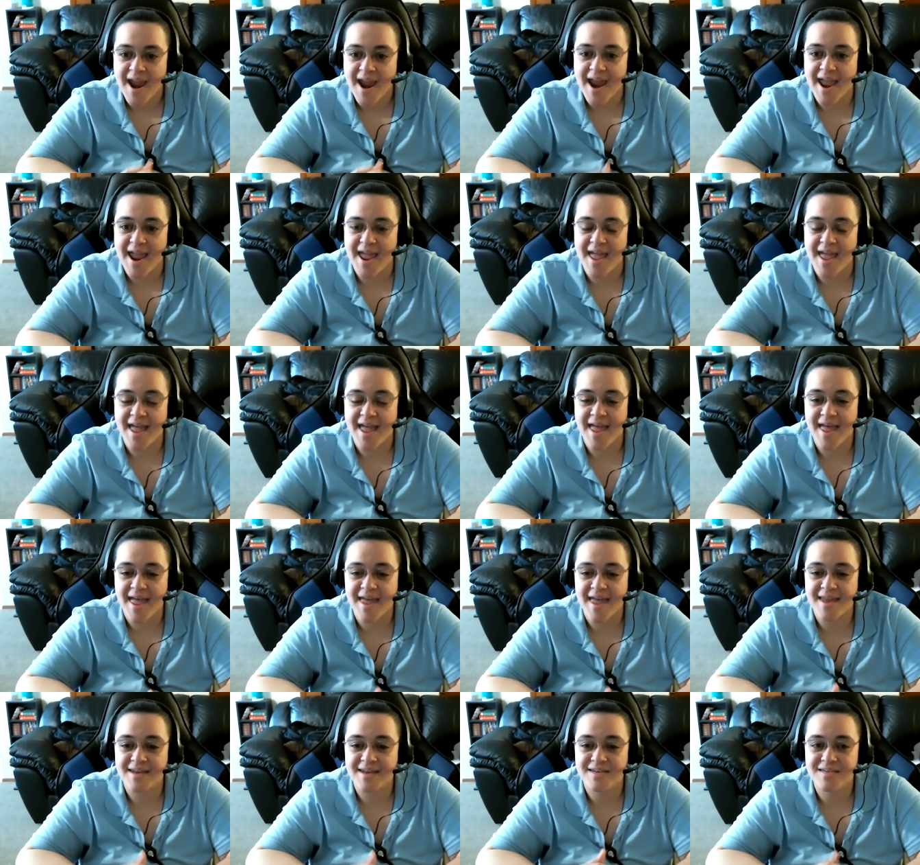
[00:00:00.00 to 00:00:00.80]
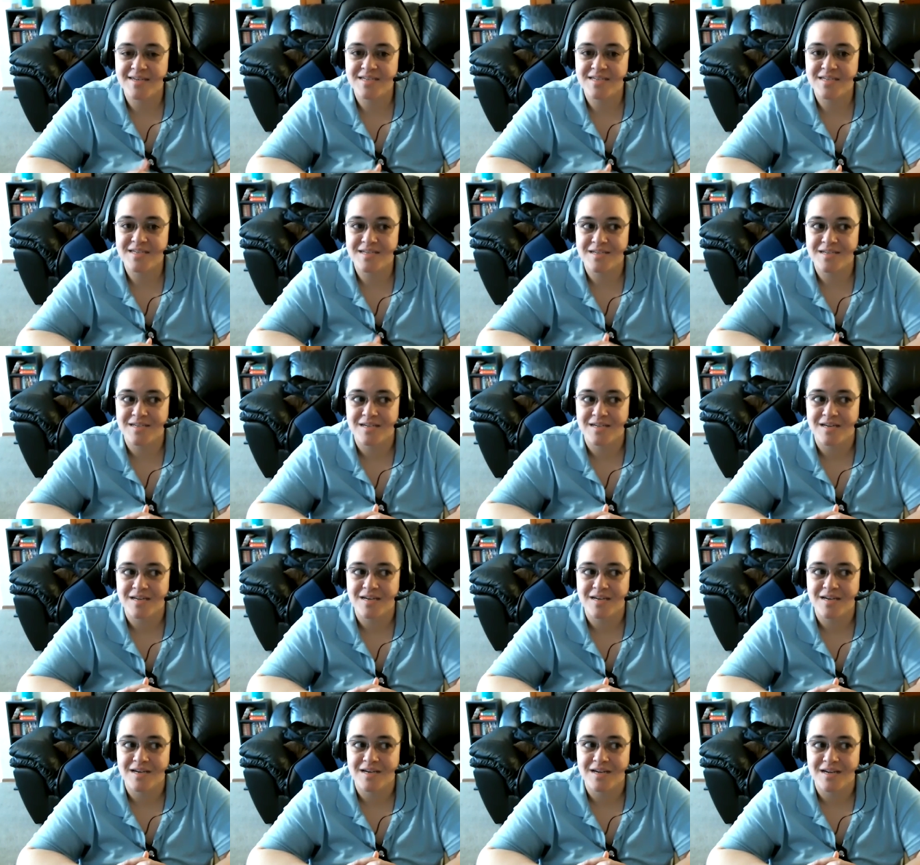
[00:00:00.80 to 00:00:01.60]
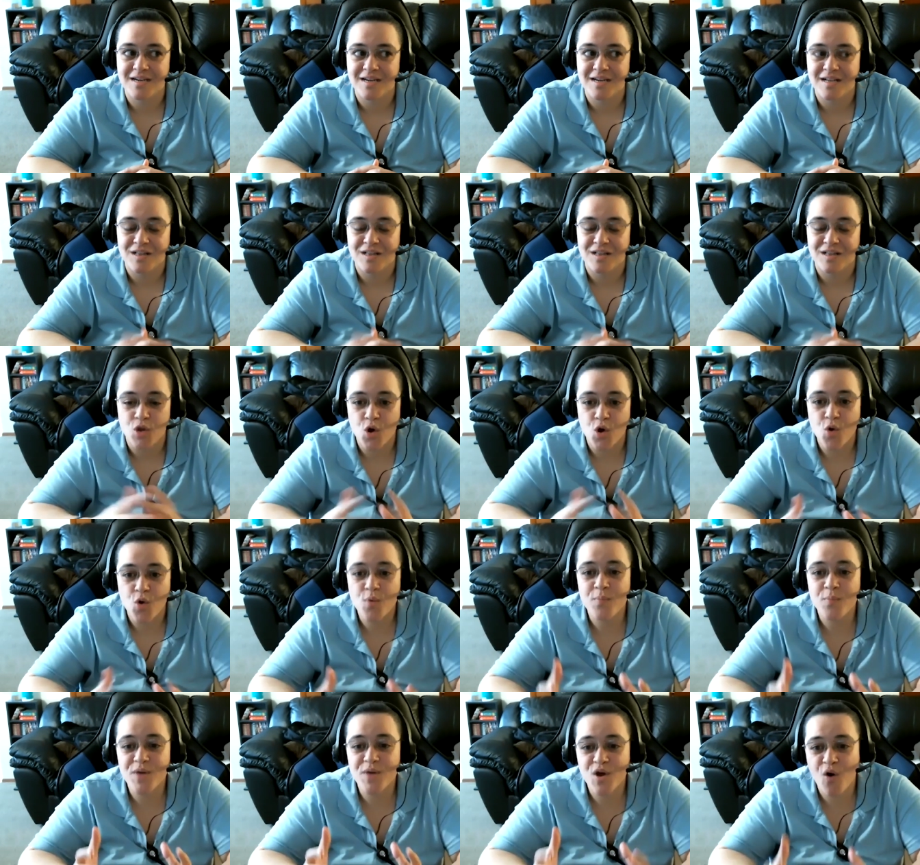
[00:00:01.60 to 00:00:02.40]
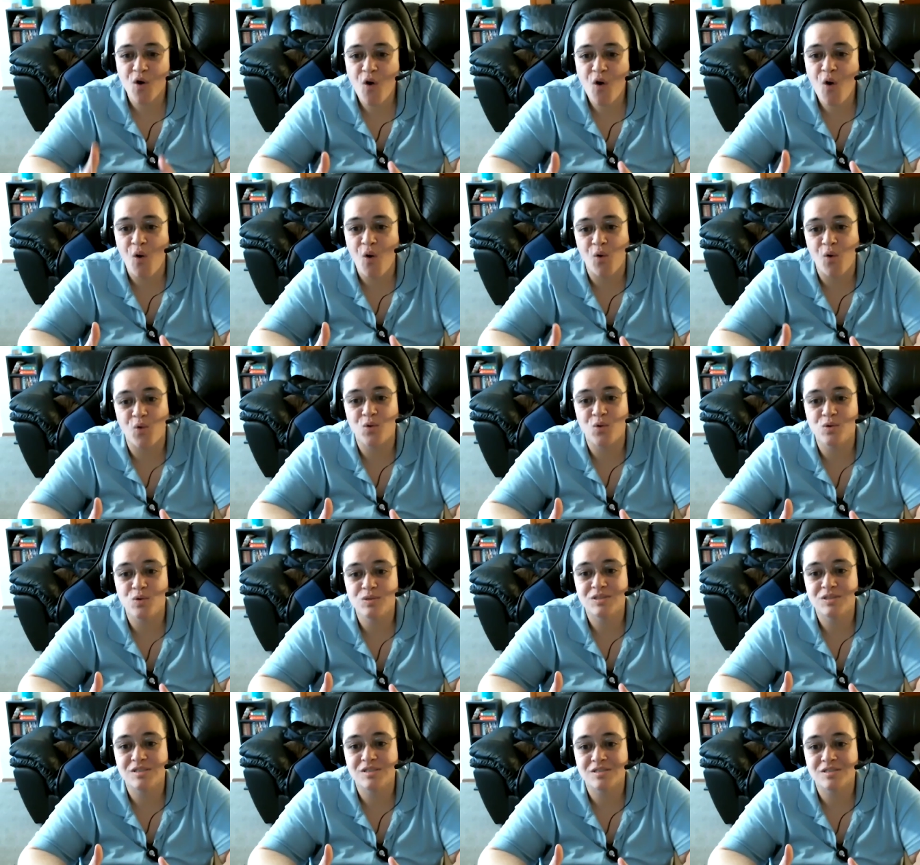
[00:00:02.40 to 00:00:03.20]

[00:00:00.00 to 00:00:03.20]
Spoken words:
and lo and behold,